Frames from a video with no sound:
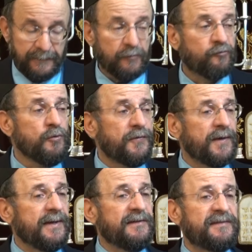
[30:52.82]
And the truth
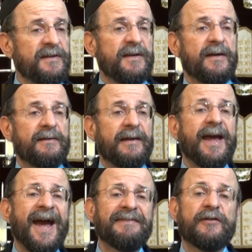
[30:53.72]
is that
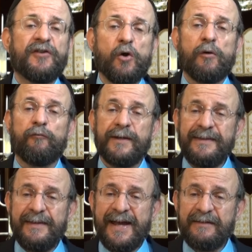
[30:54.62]
had the Torah
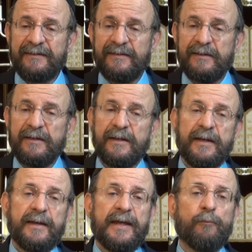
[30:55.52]
written that,
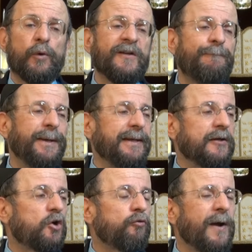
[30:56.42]
it would have been
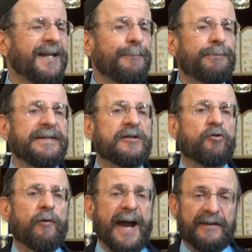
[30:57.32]
incredibly
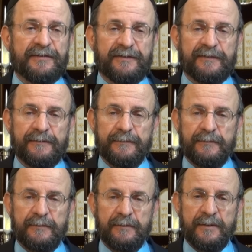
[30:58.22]
crass.
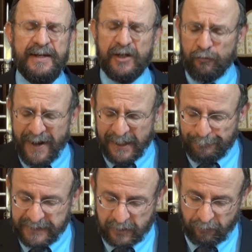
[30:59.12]

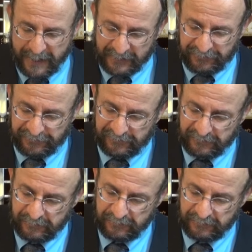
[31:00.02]
Incredibly crass.